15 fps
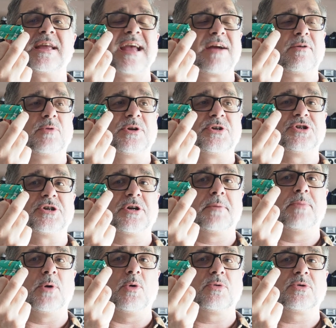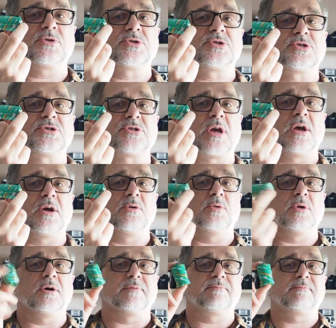garage in a box so
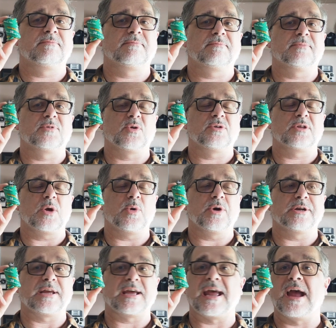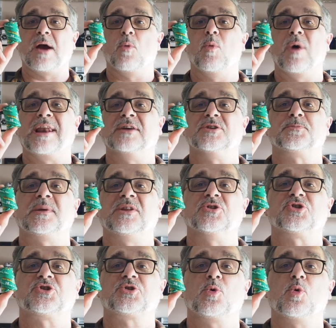I've got no idea how well it's been
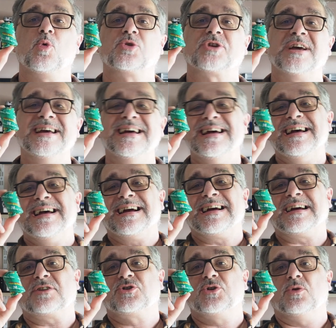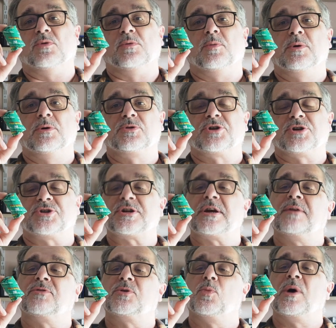stored at all we'll just
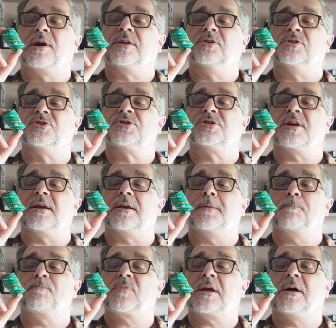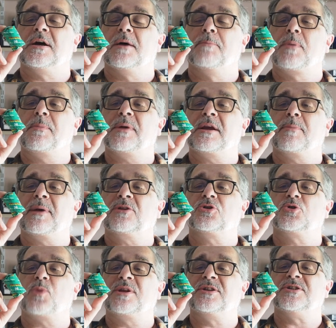have to wait and see uh, but being about
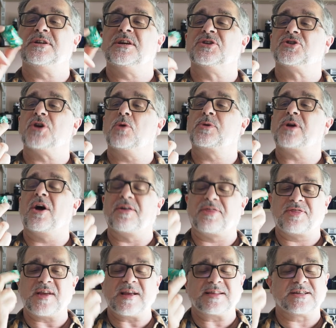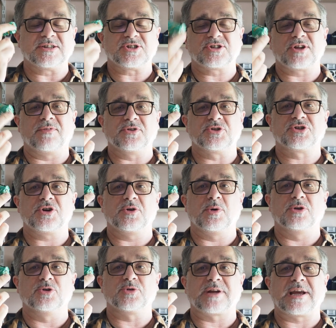20 years old, I think this stuff is
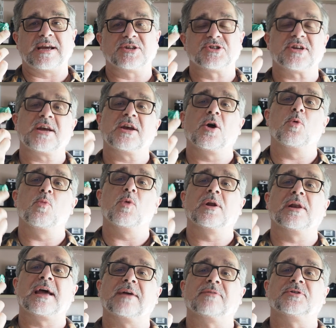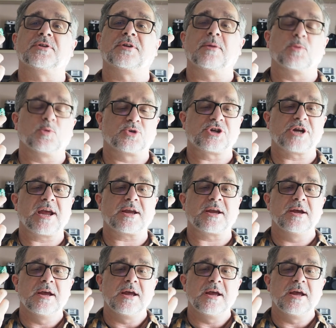200 ASA. I will have to double check.